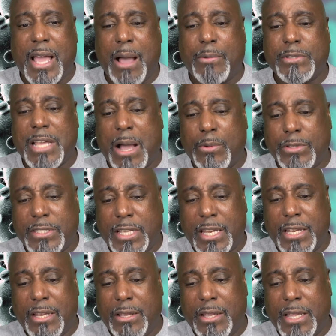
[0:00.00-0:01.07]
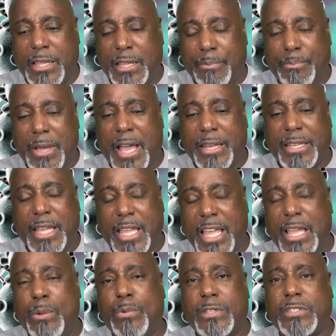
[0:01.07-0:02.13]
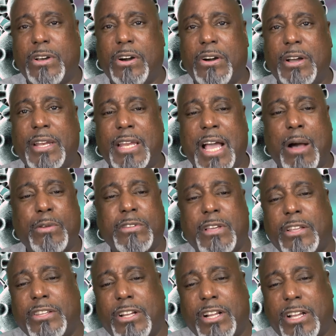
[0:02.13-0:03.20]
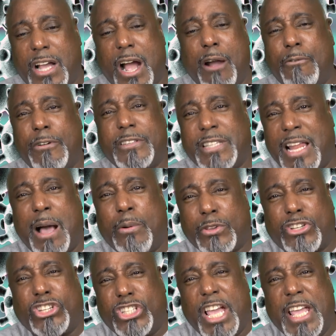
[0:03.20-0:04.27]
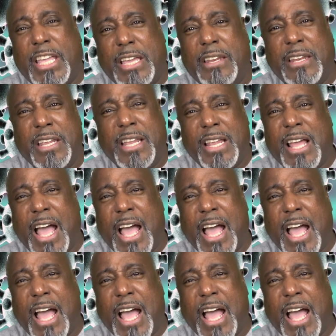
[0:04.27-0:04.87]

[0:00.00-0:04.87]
I was, I was in the, in the bed, the heat was on, I was under the covers and I was shaking.